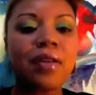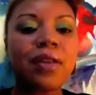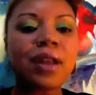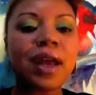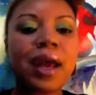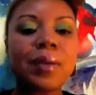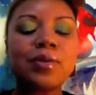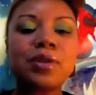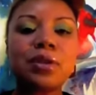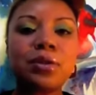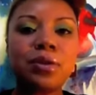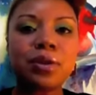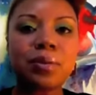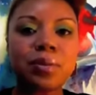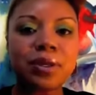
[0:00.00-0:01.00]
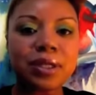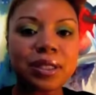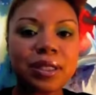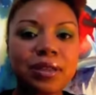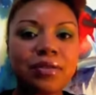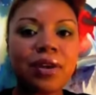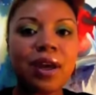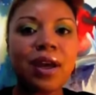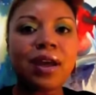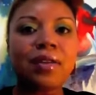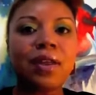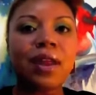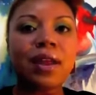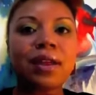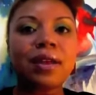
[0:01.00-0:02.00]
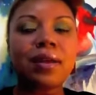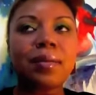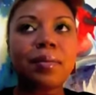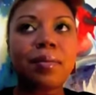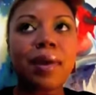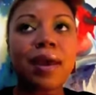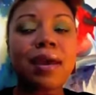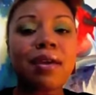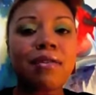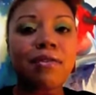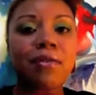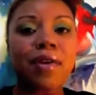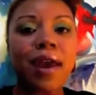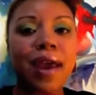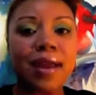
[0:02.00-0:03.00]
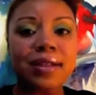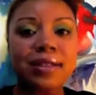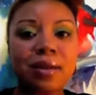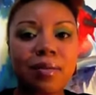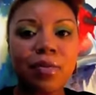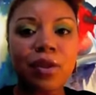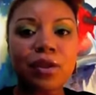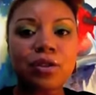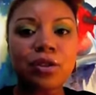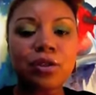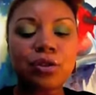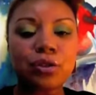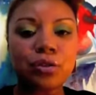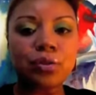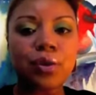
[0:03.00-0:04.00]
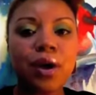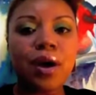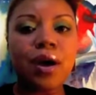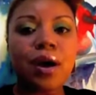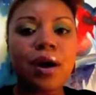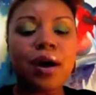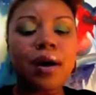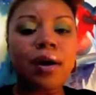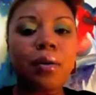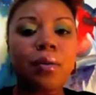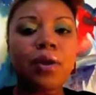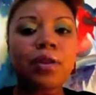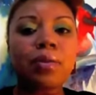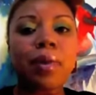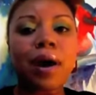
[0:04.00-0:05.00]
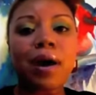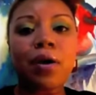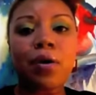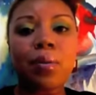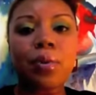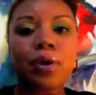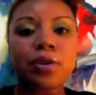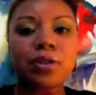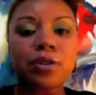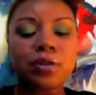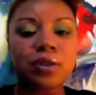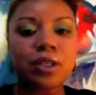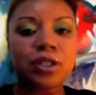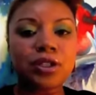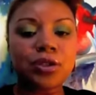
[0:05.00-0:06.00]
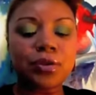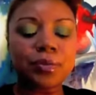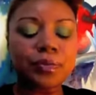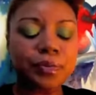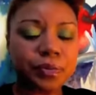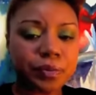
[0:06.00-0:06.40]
then I absolutely believe that it may have had something to do with my own personal issue.